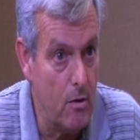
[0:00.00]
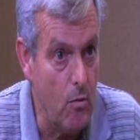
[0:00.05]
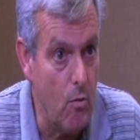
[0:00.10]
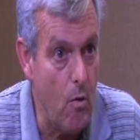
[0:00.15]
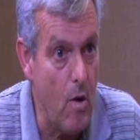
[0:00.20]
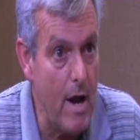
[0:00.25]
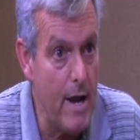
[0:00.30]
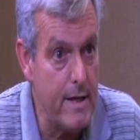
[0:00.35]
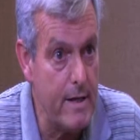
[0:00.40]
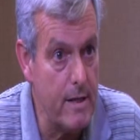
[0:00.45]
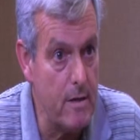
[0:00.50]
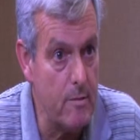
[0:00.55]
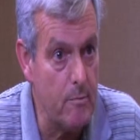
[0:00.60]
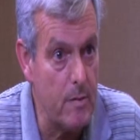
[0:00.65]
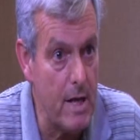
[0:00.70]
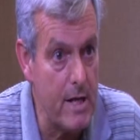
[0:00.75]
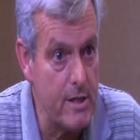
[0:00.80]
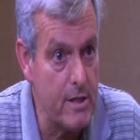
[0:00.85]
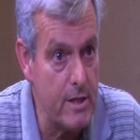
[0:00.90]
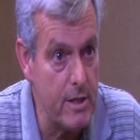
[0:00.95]
Why didn't
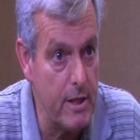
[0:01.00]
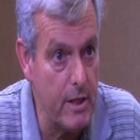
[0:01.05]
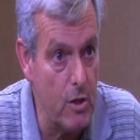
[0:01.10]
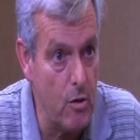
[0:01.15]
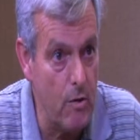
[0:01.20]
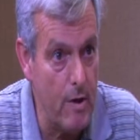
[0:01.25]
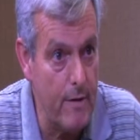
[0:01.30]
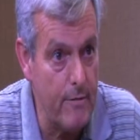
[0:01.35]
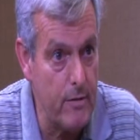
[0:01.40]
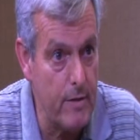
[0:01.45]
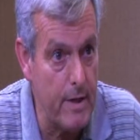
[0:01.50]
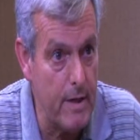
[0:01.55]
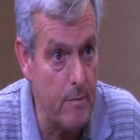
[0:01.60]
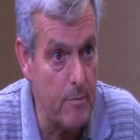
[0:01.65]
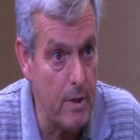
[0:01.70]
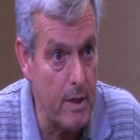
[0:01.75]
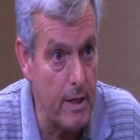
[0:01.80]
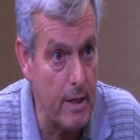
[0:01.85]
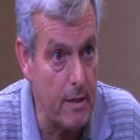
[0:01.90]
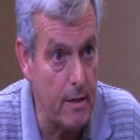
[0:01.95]
my city go after that
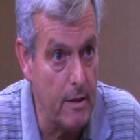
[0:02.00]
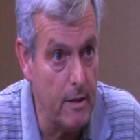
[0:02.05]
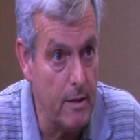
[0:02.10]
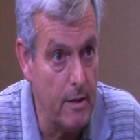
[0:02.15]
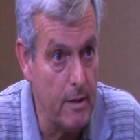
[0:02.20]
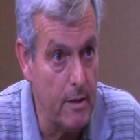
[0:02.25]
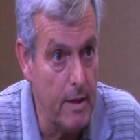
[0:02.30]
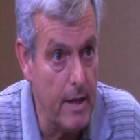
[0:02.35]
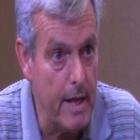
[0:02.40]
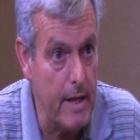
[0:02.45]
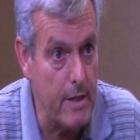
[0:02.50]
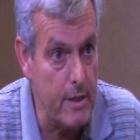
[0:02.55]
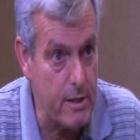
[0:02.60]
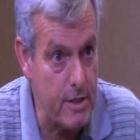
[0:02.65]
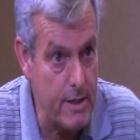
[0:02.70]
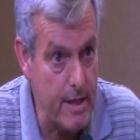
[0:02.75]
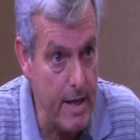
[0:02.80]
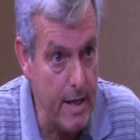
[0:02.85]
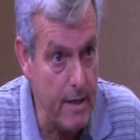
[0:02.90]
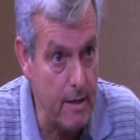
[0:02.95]
money? And
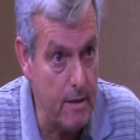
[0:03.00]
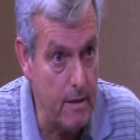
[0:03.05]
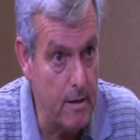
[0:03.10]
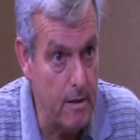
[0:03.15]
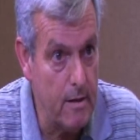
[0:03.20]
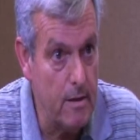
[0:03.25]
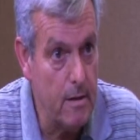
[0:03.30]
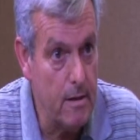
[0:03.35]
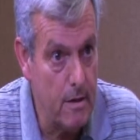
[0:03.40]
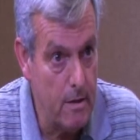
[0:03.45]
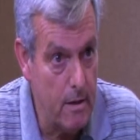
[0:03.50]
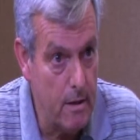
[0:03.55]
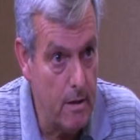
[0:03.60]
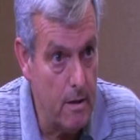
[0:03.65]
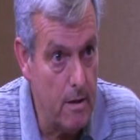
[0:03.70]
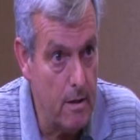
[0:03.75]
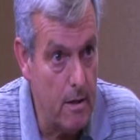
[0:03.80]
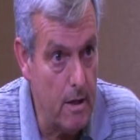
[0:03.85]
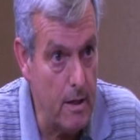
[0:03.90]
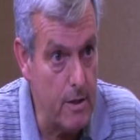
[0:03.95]
it's taken
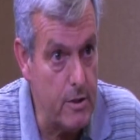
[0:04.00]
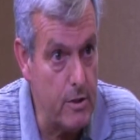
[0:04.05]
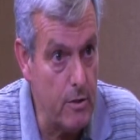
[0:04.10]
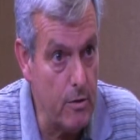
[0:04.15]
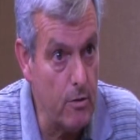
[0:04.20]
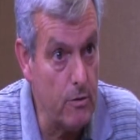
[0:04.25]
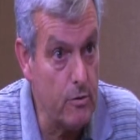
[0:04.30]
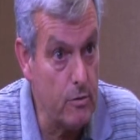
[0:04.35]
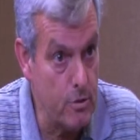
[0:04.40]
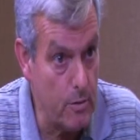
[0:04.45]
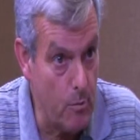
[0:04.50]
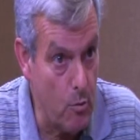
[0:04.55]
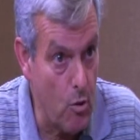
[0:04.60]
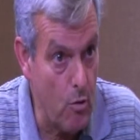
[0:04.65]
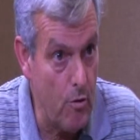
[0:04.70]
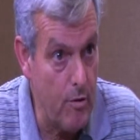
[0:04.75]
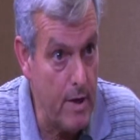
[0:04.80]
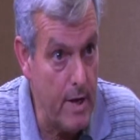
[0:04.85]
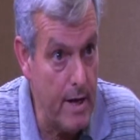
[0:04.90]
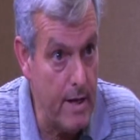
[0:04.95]
until
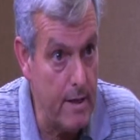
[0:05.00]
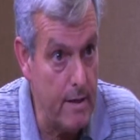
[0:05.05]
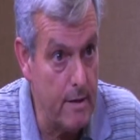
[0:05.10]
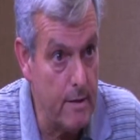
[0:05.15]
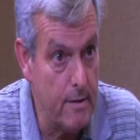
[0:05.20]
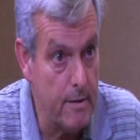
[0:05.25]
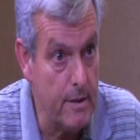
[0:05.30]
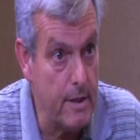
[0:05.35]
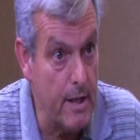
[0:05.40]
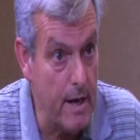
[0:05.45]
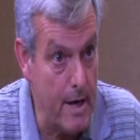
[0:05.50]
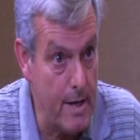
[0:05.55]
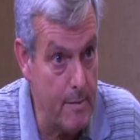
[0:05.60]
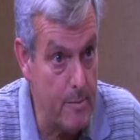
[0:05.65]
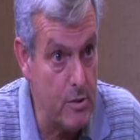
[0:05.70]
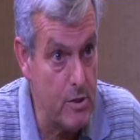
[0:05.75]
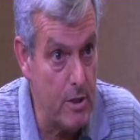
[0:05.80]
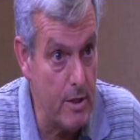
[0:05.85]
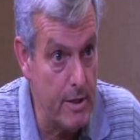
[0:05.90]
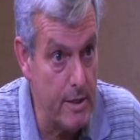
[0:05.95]
tomorrow night, the
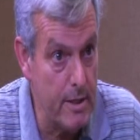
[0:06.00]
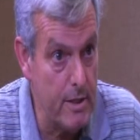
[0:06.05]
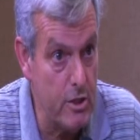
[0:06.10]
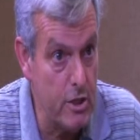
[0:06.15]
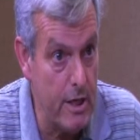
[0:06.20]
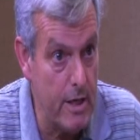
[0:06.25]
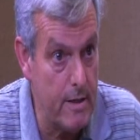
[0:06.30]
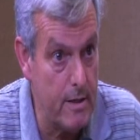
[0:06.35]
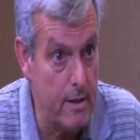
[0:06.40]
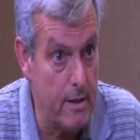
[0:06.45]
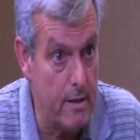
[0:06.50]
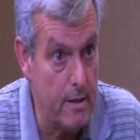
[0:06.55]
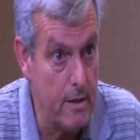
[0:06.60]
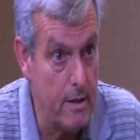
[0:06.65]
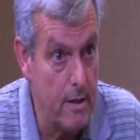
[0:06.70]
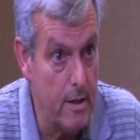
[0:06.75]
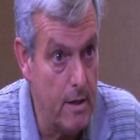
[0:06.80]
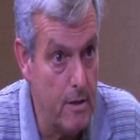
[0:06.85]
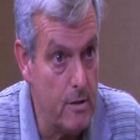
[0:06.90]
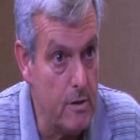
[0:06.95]
item is on the agenda
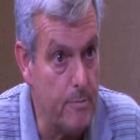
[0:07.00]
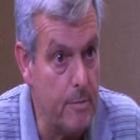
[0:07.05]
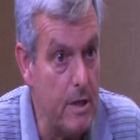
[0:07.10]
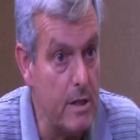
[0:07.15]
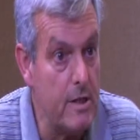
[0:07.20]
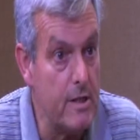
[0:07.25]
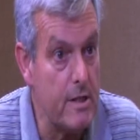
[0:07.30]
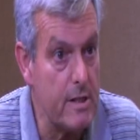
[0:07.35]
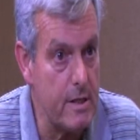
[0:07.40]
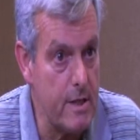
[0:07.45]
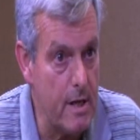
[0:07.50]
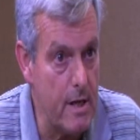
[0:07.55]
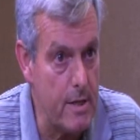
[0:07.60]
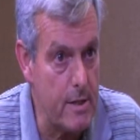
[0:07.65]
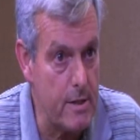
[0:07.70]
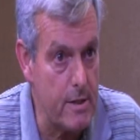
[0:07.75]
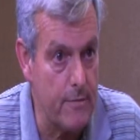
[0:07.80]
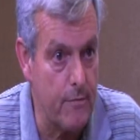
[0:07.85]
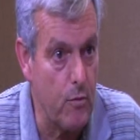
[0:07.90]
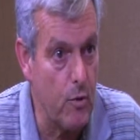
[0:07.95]
to be
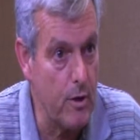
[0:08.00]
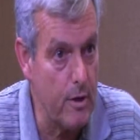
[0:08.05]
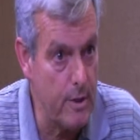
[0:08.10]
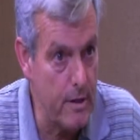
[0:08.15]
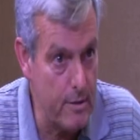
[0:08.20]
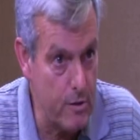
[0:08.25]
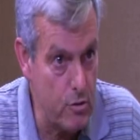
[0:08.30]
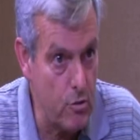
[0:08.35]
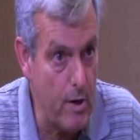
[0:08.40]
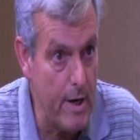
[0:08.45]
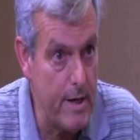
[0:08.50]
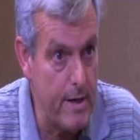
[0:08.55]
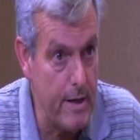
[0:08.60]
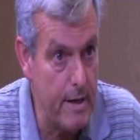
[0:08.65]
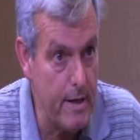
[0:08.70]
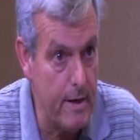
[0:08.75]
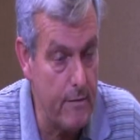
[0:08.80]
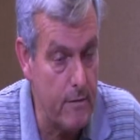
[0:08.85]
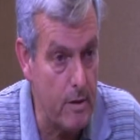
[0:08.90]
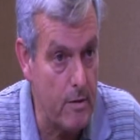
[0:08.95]
discussed if we're going to try to
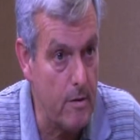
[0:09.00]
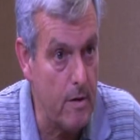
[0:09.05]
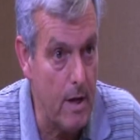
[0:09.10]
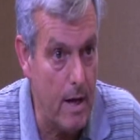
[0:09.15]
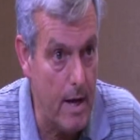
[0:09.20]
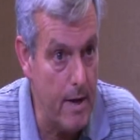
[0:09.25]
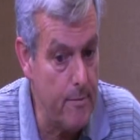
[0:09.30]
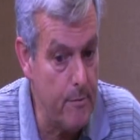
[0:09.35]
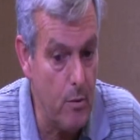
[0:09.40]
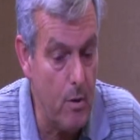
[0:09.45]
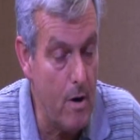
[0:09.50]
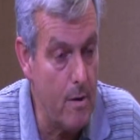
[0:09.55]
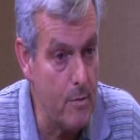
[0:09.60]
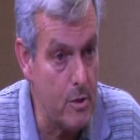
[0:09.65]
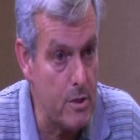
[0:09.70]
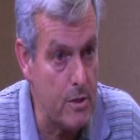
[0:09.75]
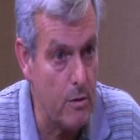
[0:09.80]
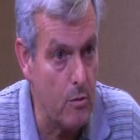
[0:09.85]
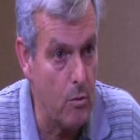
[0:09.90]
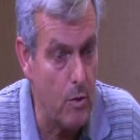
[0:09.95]
get at it. I
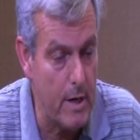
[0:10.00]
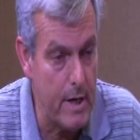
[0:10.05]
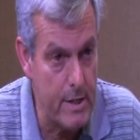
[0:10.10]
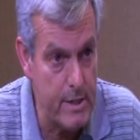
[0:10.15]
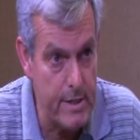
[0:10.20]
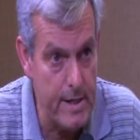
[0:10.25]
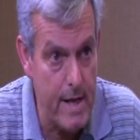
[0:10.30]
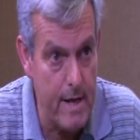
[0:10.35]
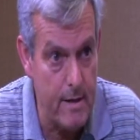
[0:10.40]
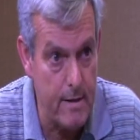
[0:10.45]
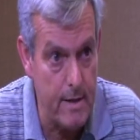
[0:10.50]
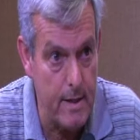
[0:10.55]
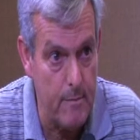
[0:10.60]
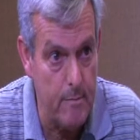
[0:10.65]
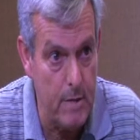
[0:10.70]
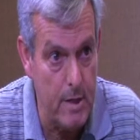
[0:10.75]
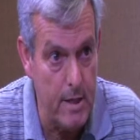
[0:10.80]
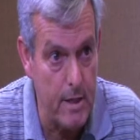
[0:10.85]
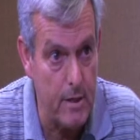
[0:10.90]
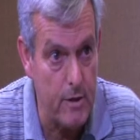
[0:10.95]
promised that when I sat at that
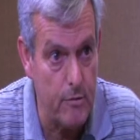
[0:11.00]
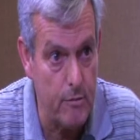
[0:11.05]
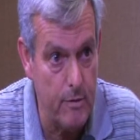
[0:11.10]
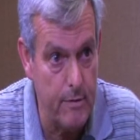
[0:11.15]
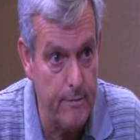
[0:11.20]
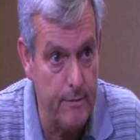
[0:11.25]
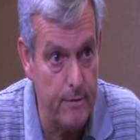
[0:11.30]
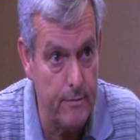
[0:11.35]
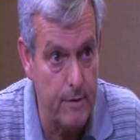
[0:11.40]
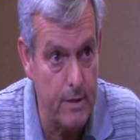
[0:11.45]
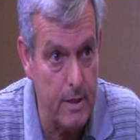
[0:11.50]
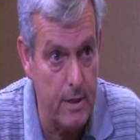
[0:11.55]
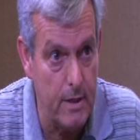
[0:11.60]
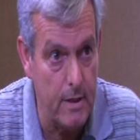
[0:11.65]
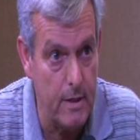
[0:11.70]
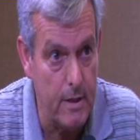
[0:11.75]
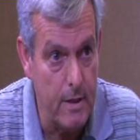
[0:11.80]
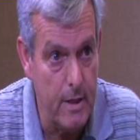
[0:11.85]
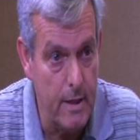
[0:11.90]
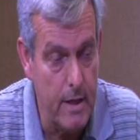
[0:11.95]
meeting at
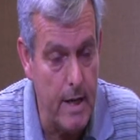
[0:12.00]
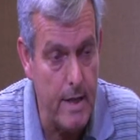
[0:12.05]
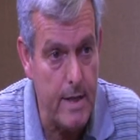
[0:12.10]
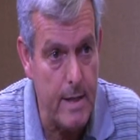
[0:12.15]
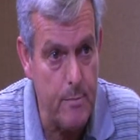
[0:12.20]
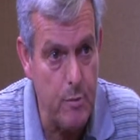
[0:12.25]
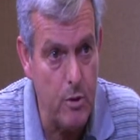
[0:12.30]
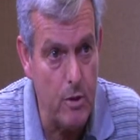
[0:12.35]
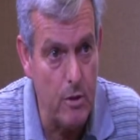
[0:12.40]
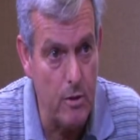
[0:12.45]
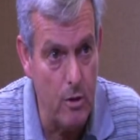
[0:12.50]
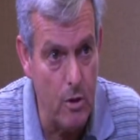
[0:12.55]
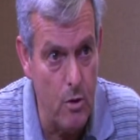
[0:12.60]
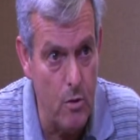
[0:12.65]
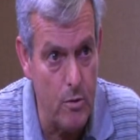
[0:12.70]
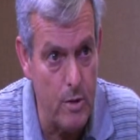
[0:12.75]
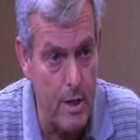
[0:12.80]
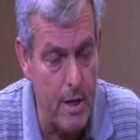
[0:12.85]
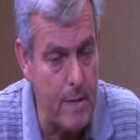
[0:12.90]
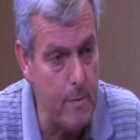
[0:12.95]
3:15 and they put a
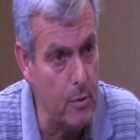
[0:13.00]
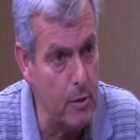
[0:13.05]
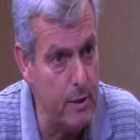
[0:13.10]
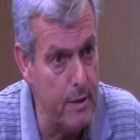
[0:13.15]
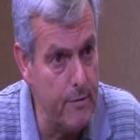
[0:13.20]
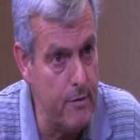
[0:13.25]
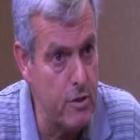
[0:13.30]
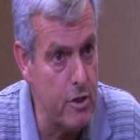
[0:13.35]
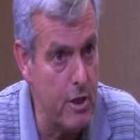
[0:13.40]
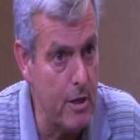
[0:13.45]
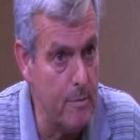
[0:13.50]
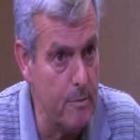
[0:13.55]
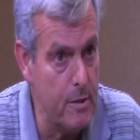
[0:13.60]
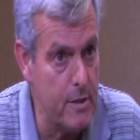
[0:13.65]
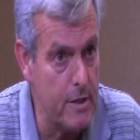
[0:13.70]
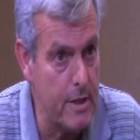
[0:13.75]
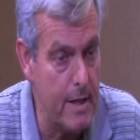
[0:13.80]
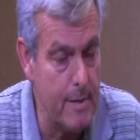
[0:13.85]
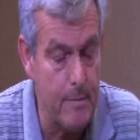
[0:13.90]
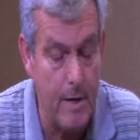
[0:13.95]
loan, and I believe the
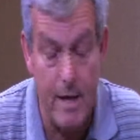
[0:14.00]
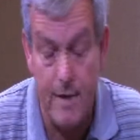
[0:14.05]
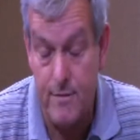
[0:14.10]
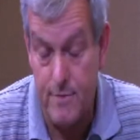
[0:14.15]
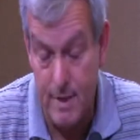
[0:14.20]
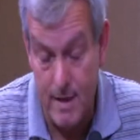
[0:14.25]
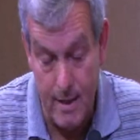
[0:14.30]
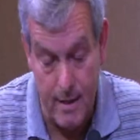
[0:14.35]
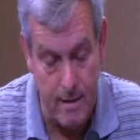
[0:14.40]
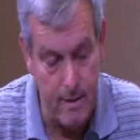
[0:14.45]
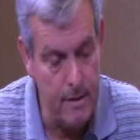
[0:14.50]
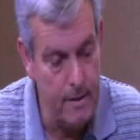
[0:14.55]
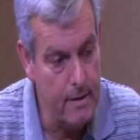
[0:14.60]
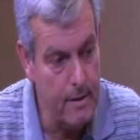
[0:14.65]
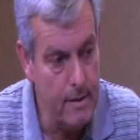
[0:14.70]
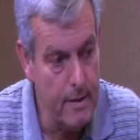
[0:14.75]
gentleman's name, I think